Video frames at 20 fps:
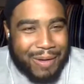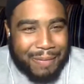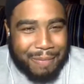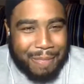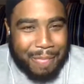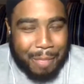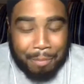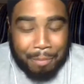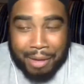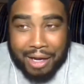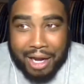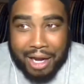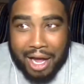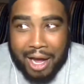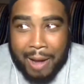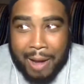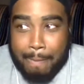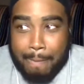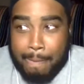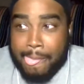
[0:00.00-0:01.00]
But
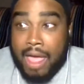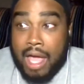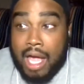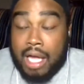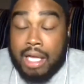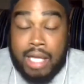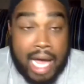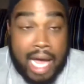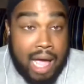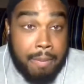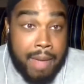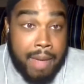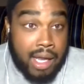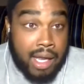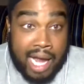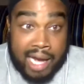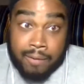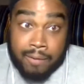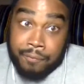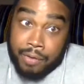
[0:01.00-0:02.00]
yeah, man, like
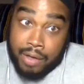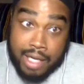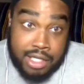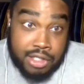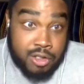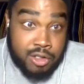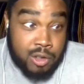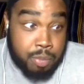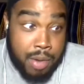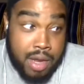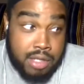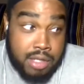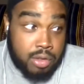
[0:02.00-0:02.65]
Felicia Spencer,